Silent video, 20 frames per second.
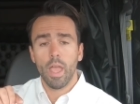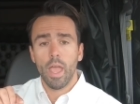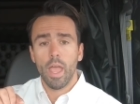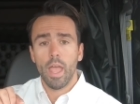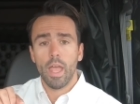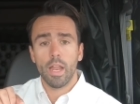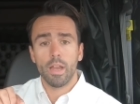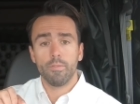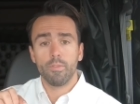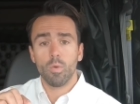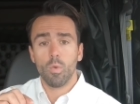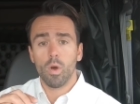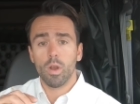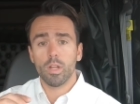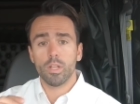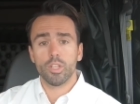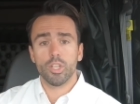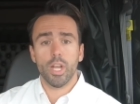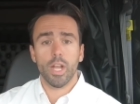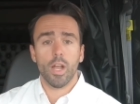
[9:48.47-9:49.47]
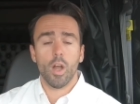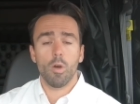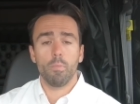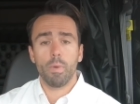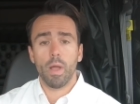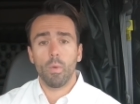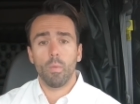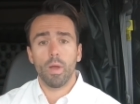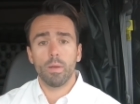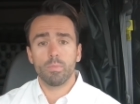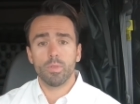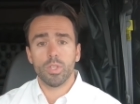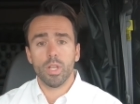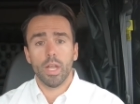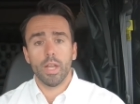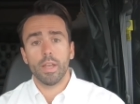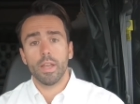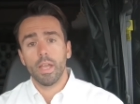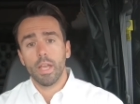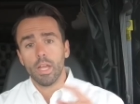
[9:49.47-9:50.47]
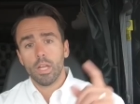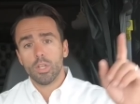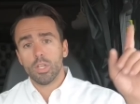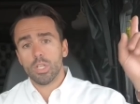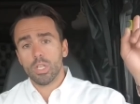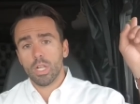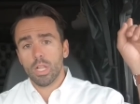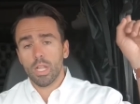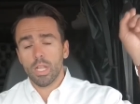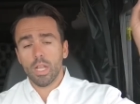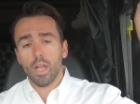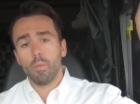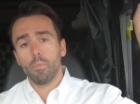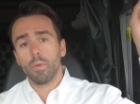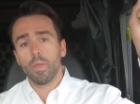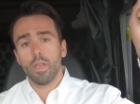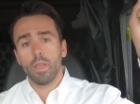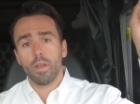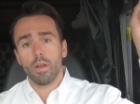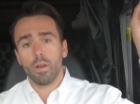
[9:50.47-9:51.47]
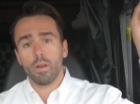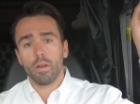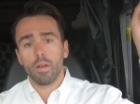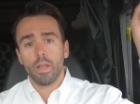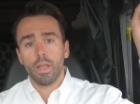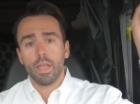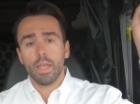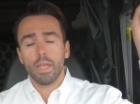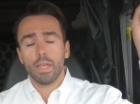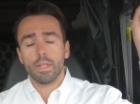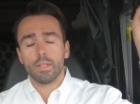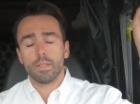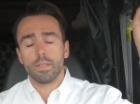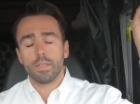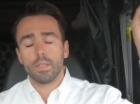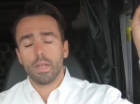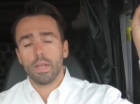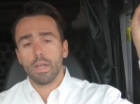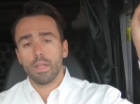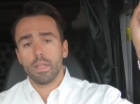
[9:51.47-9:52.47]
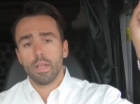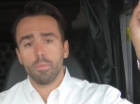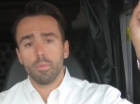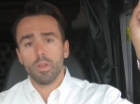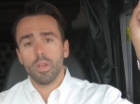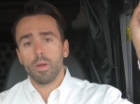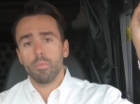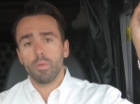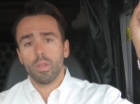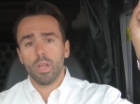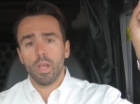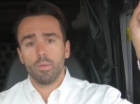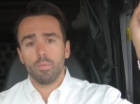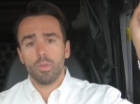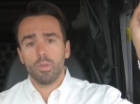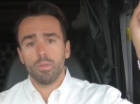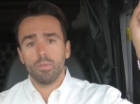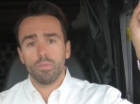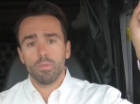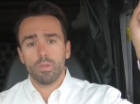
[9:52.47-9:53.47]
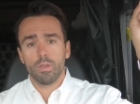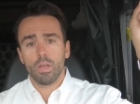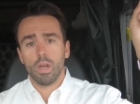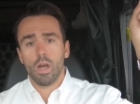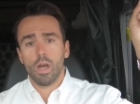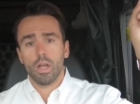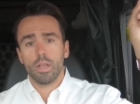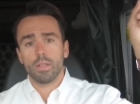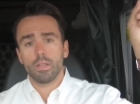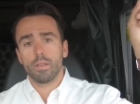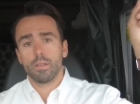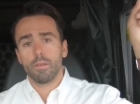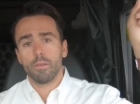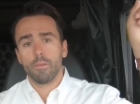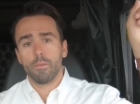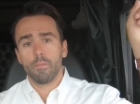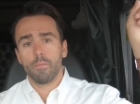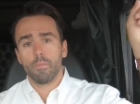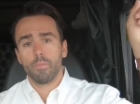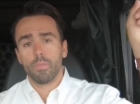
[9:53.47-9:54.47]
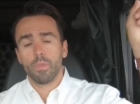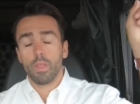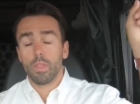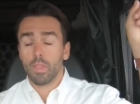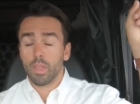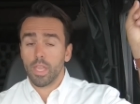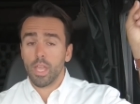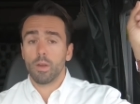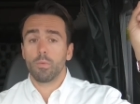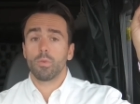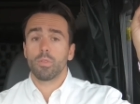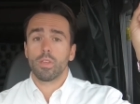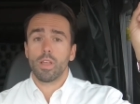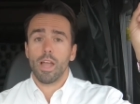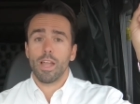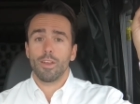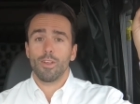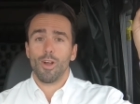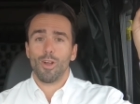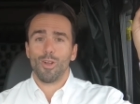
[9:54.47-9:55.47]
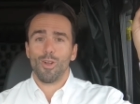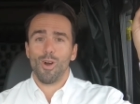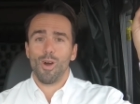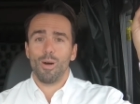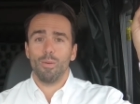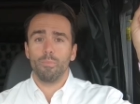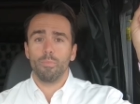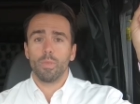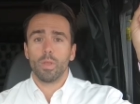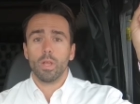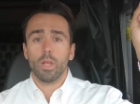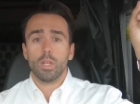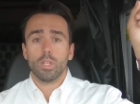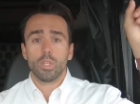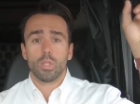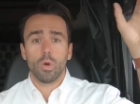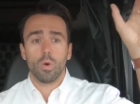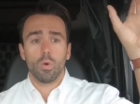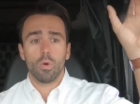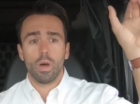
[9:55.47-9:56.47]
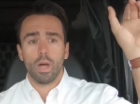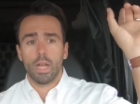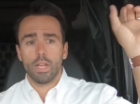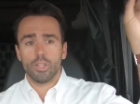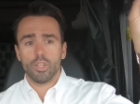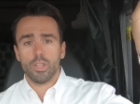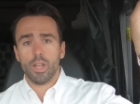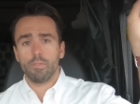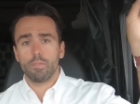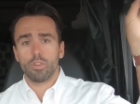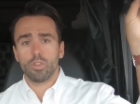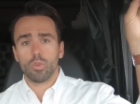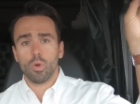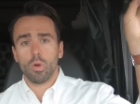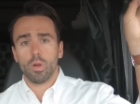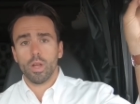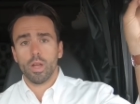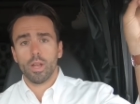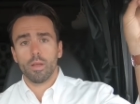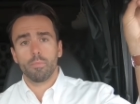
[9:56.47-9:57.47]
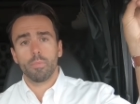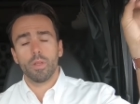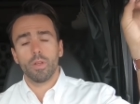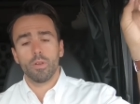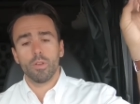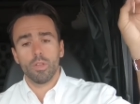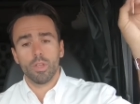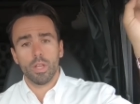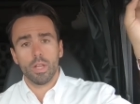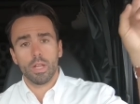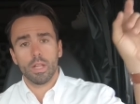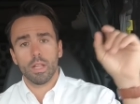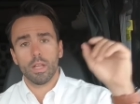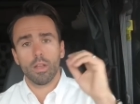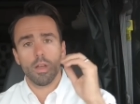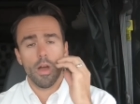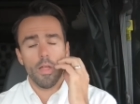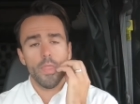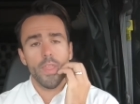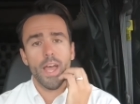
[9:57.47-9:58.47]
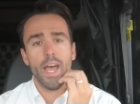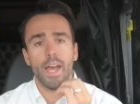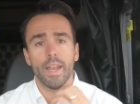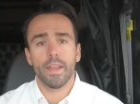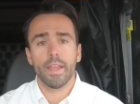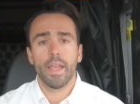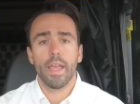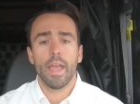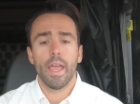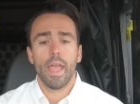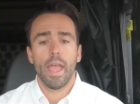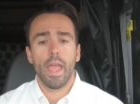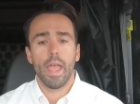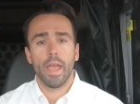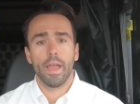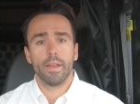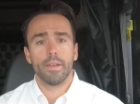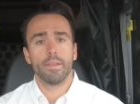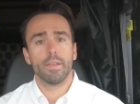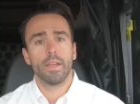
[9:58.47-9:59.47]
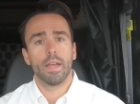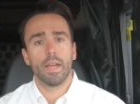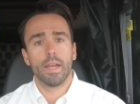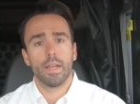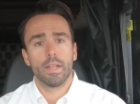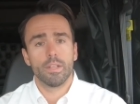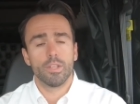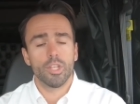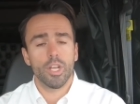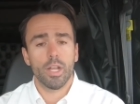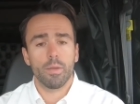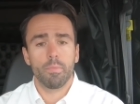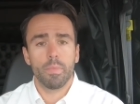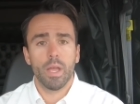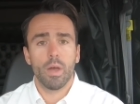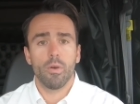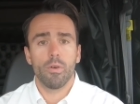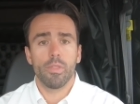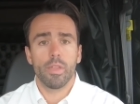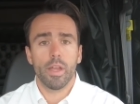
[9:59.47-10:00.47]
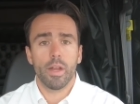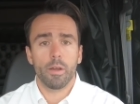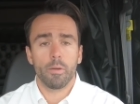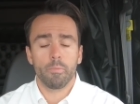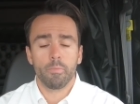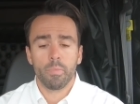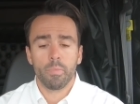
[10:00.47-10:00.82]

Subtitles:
And if you want to check out my website, just click up here. It's www.thekenworthguy.com. So I just have a shortcut up here. You can click on that and check me out there.